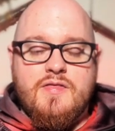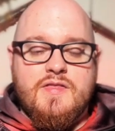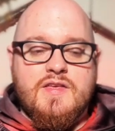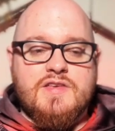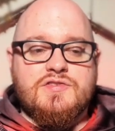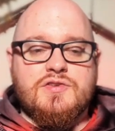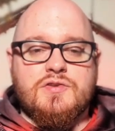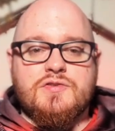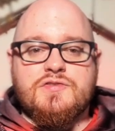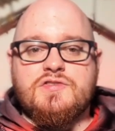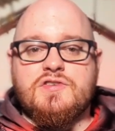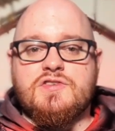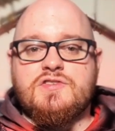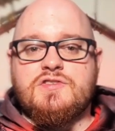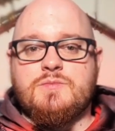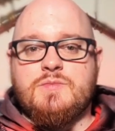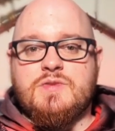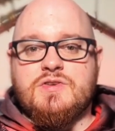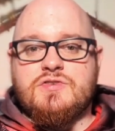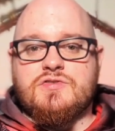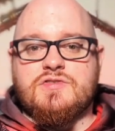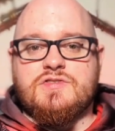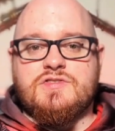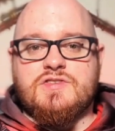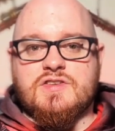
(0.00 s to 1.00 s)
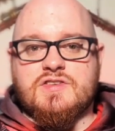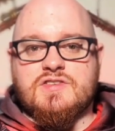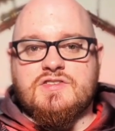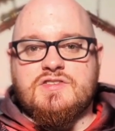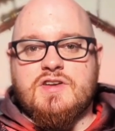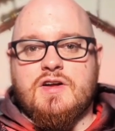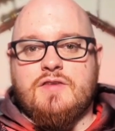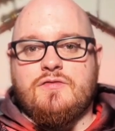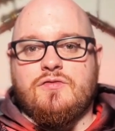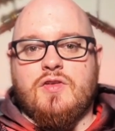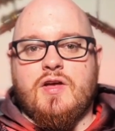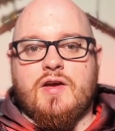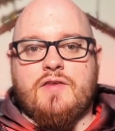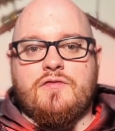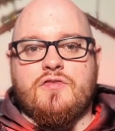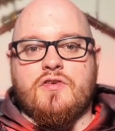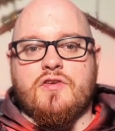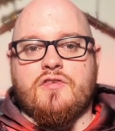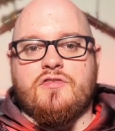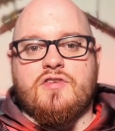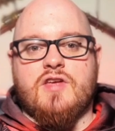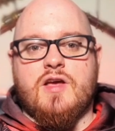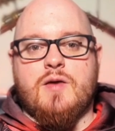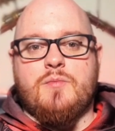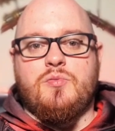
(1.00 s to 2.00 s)
There's also some interesting stuff, like for
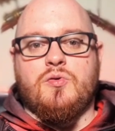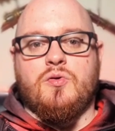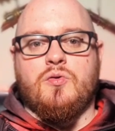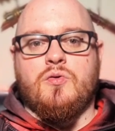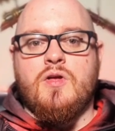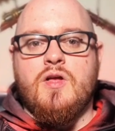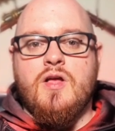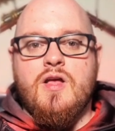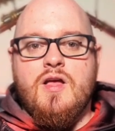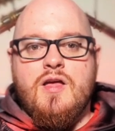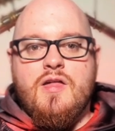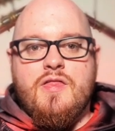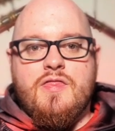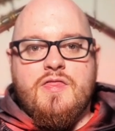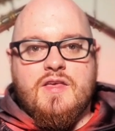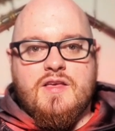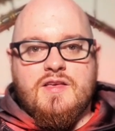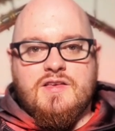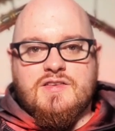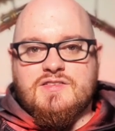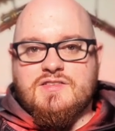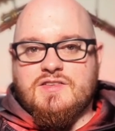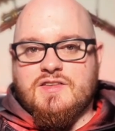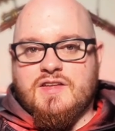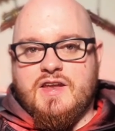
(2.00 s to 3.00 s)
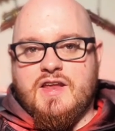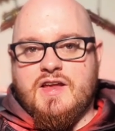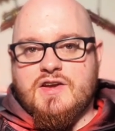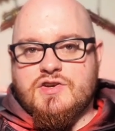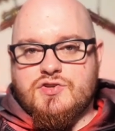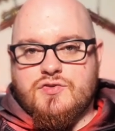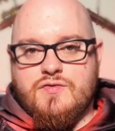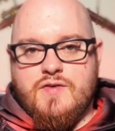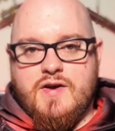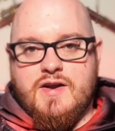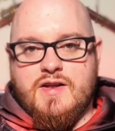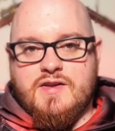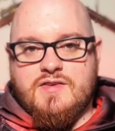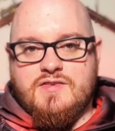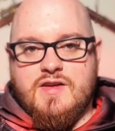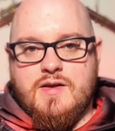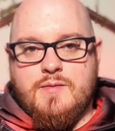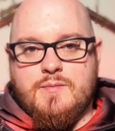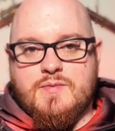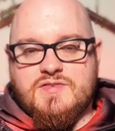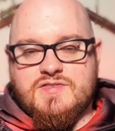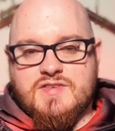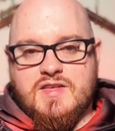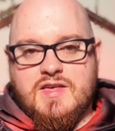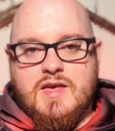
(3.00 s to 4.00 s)
example, the Slanesh Greater
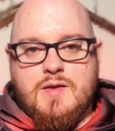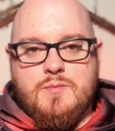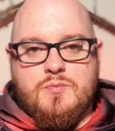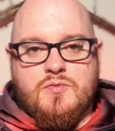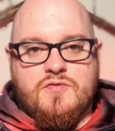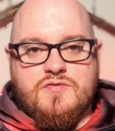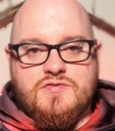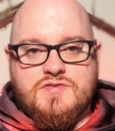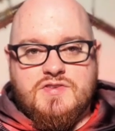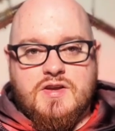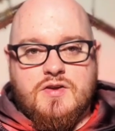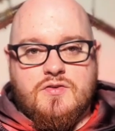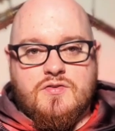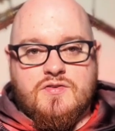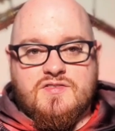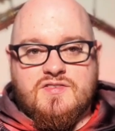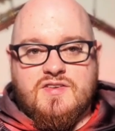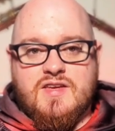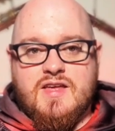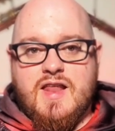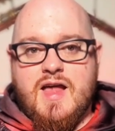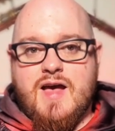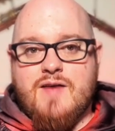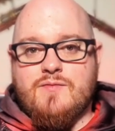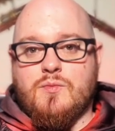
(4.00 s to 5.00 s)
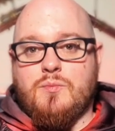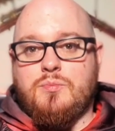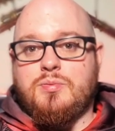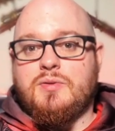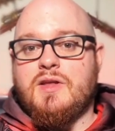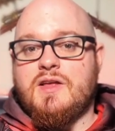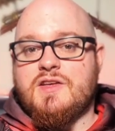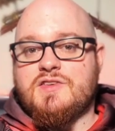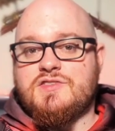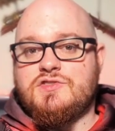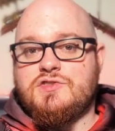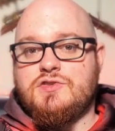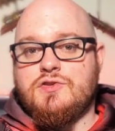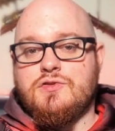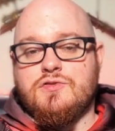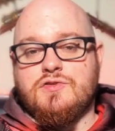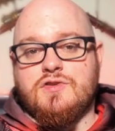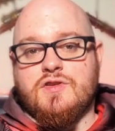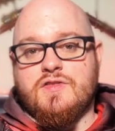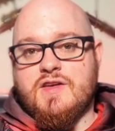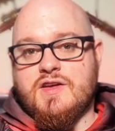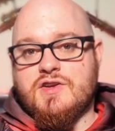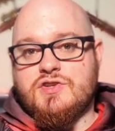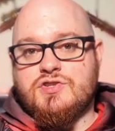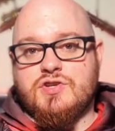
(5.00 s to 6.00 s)
Demons, the Keeper of Secrets, can have a +2
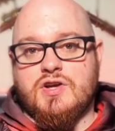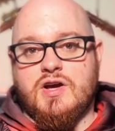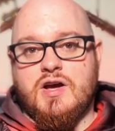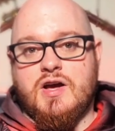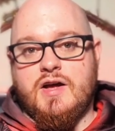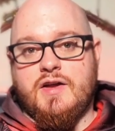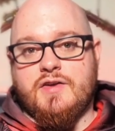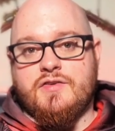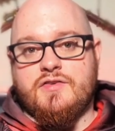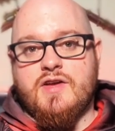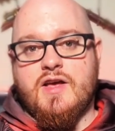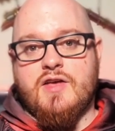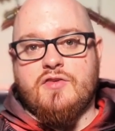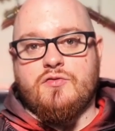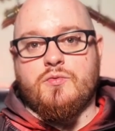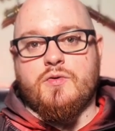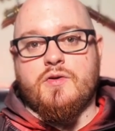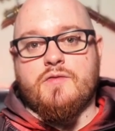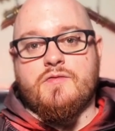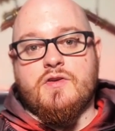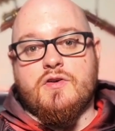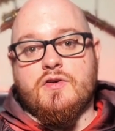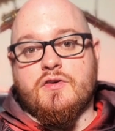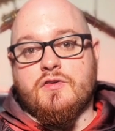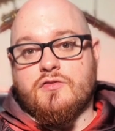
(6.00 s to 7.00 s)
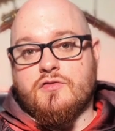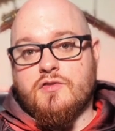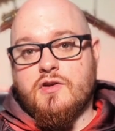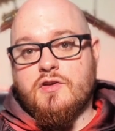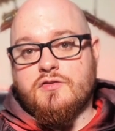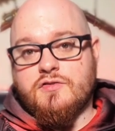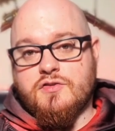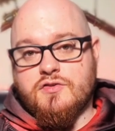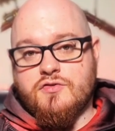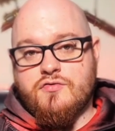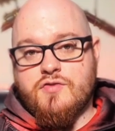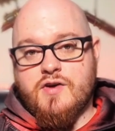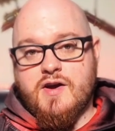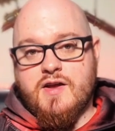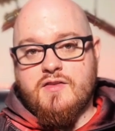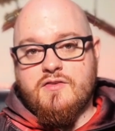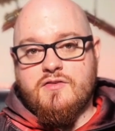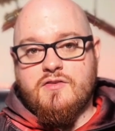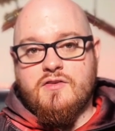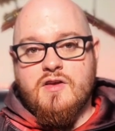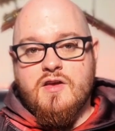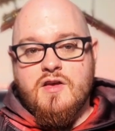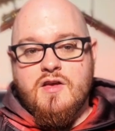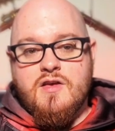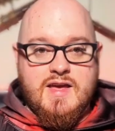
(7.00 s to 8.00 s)
to their charge as one of their exalted
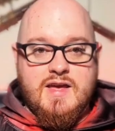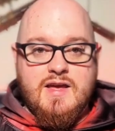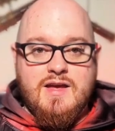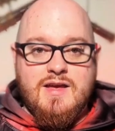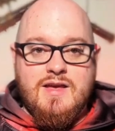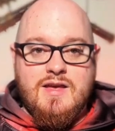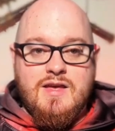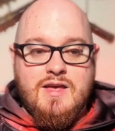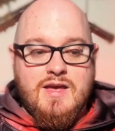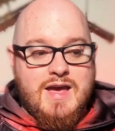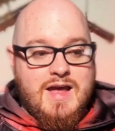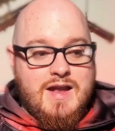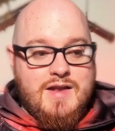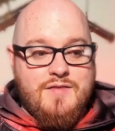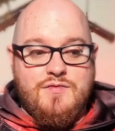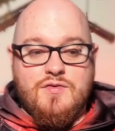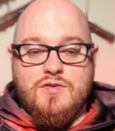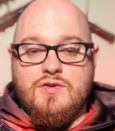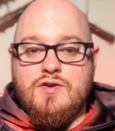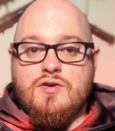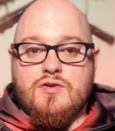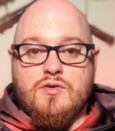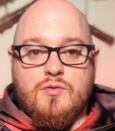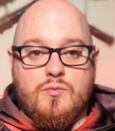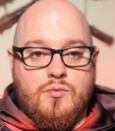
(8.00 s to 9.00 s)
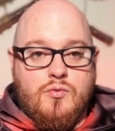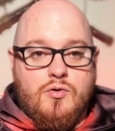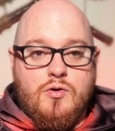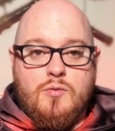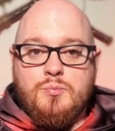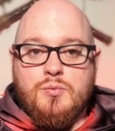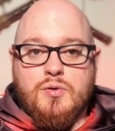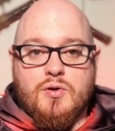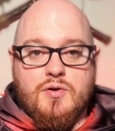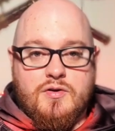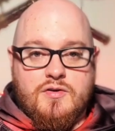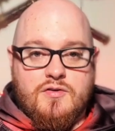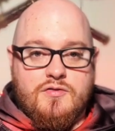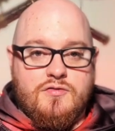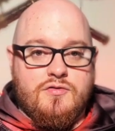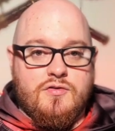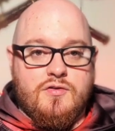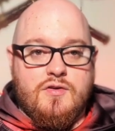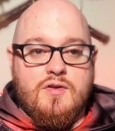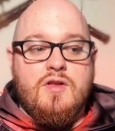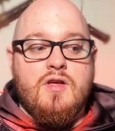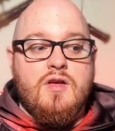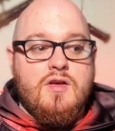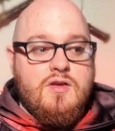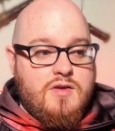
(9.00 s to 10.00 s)
traits there. And if you're near a Warp Locust
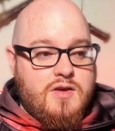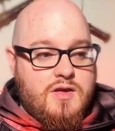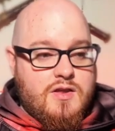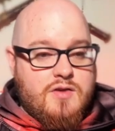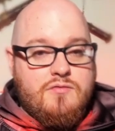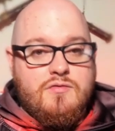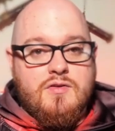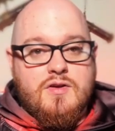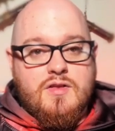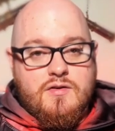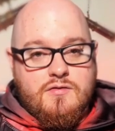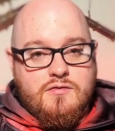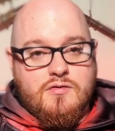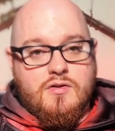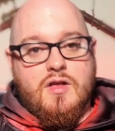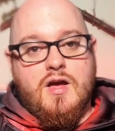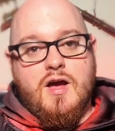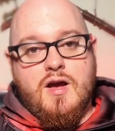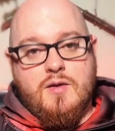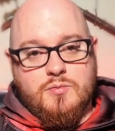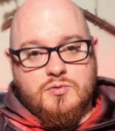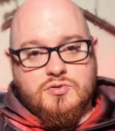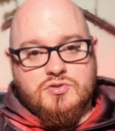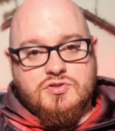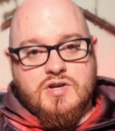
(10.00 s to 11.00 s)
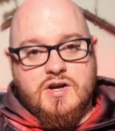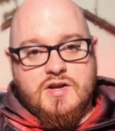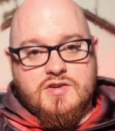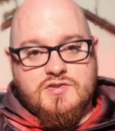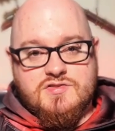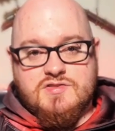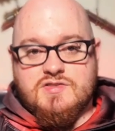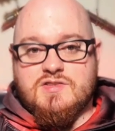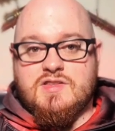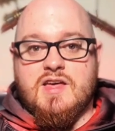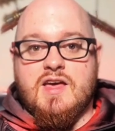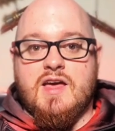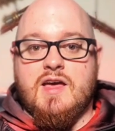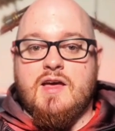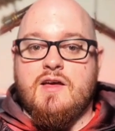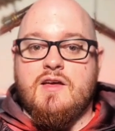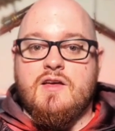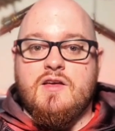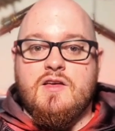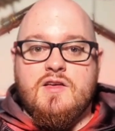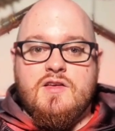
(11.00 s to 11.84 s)
unit, you're getting really reliable charges there.